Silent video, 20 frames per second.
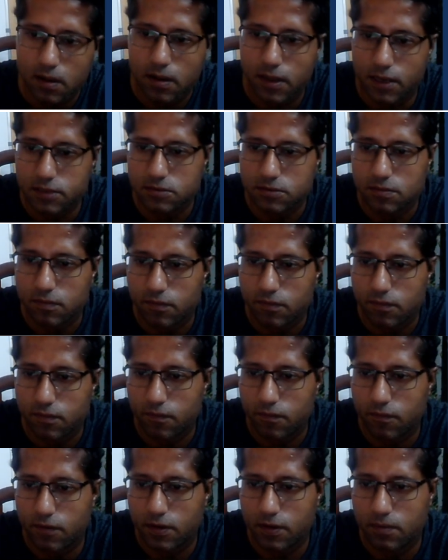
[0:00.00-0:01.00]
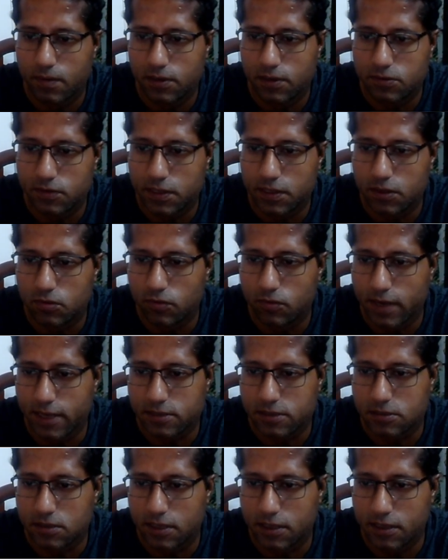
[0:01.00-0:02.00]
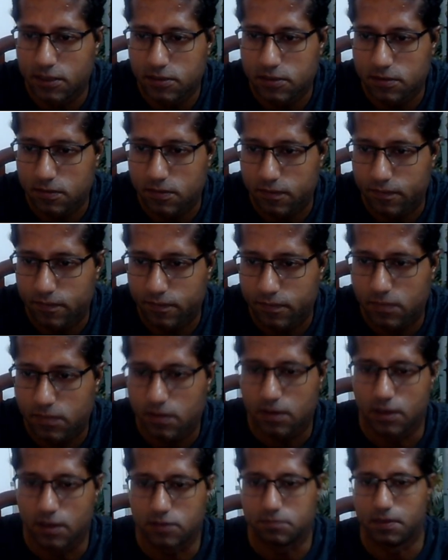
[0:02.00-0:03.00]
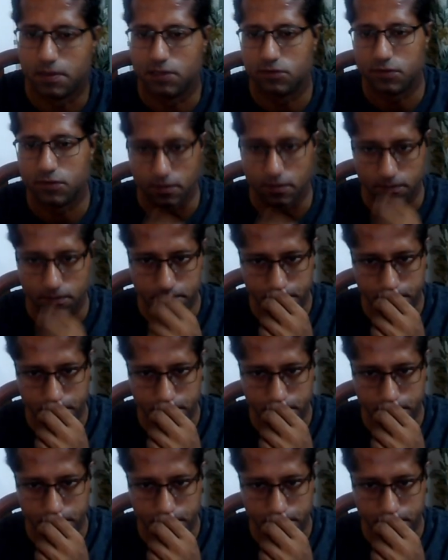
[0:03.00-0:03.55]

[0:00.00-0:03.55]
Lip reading: x, 1/3 into x, that is x by 3,